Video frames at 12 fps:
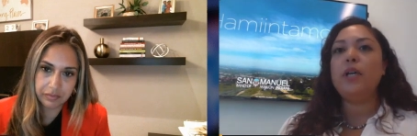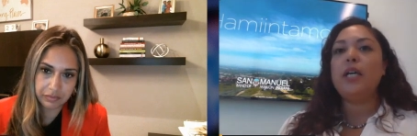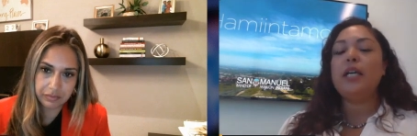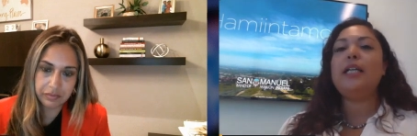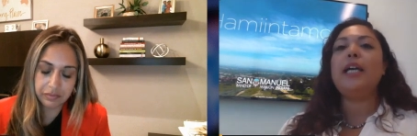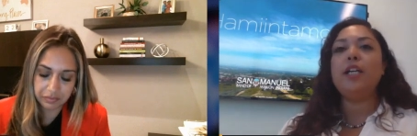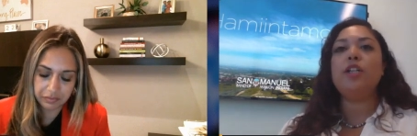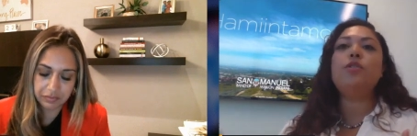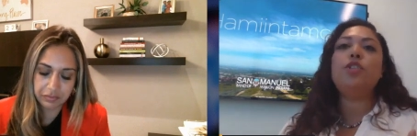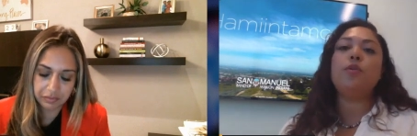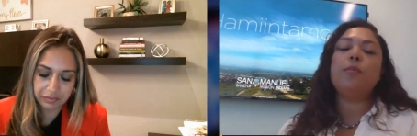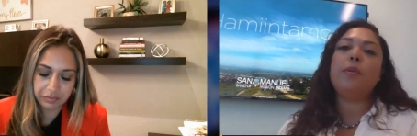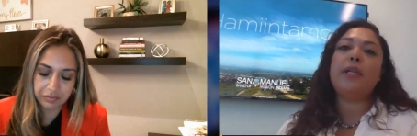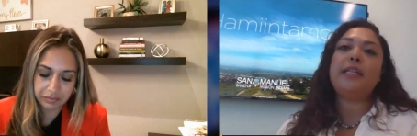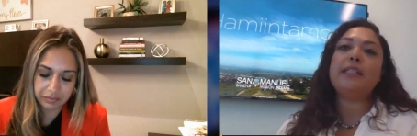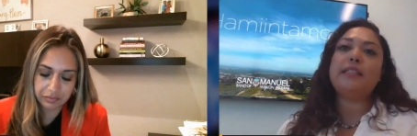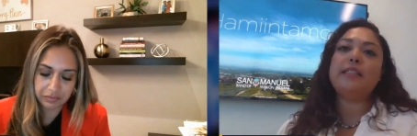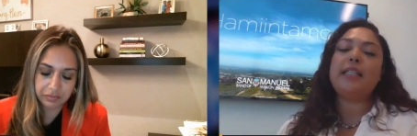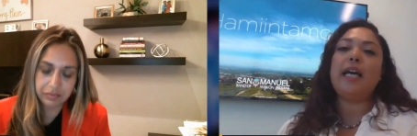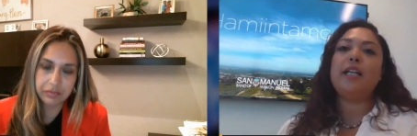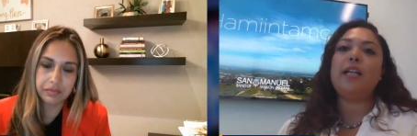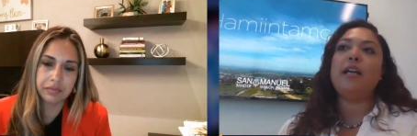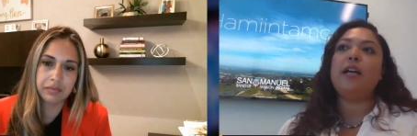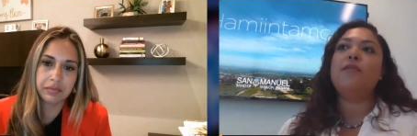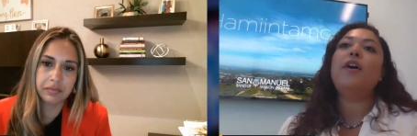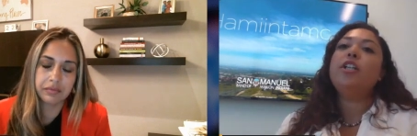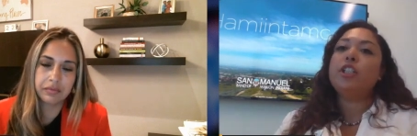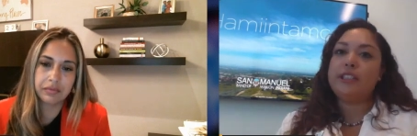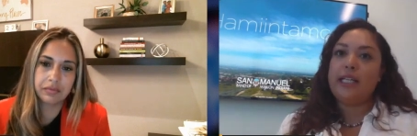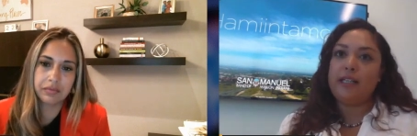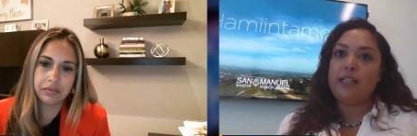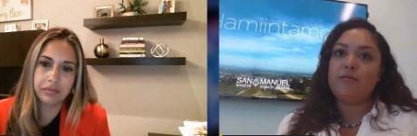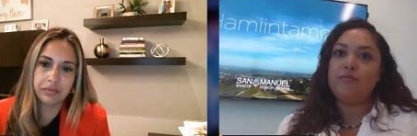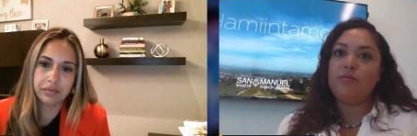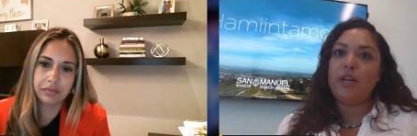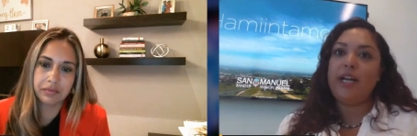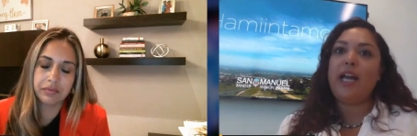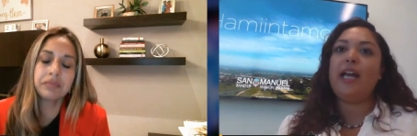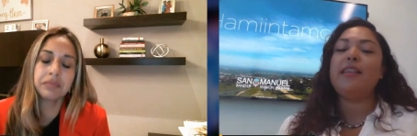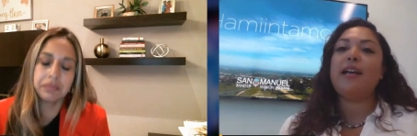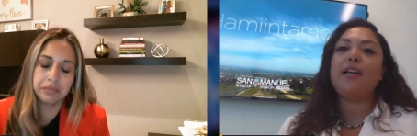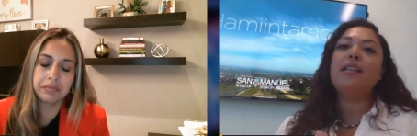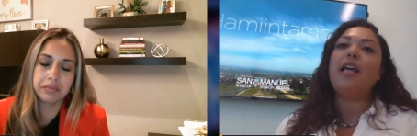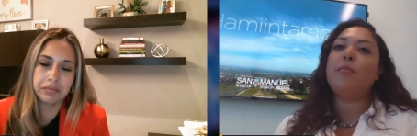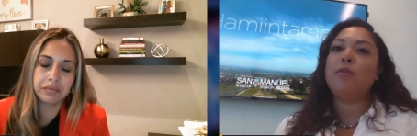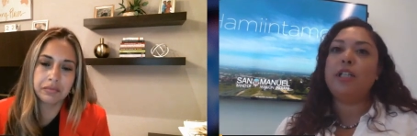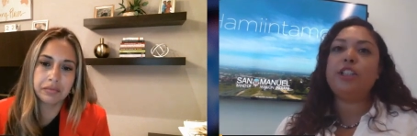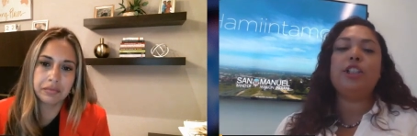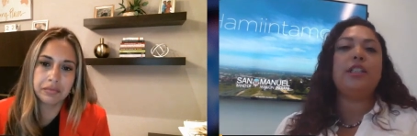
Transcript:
Speaker 1: get you to a place that of understanding right and that collaboration